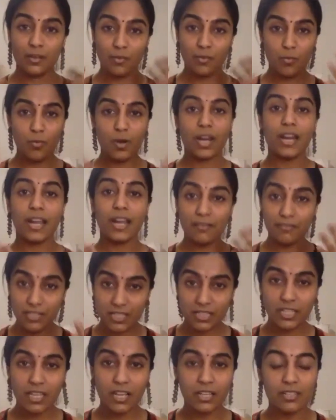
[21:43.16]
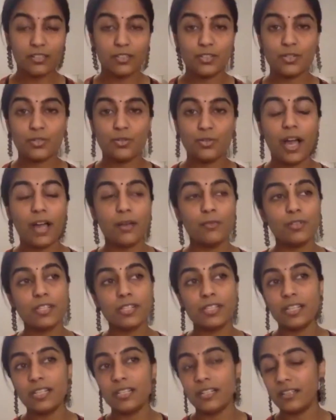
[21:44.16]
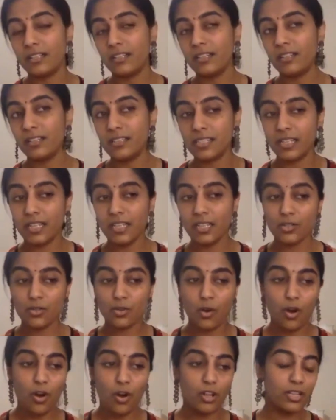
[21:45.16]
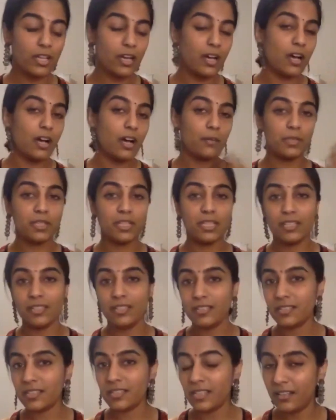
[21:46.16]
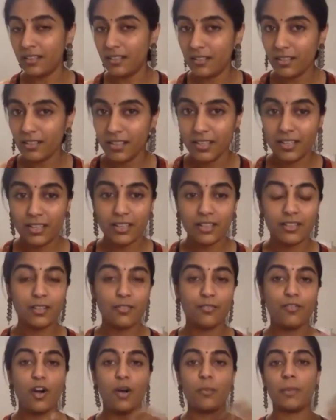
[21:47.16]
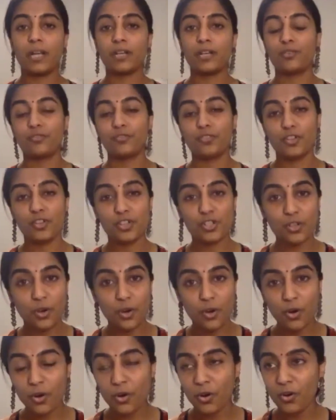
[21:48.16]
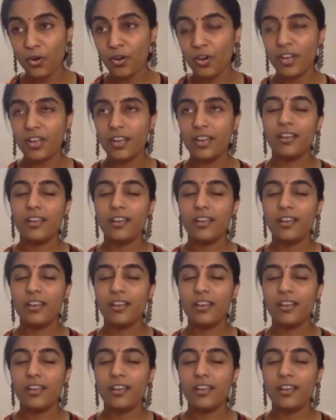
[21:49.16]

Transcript: one after the other. So I was listening to all the harmonies and the format of the show.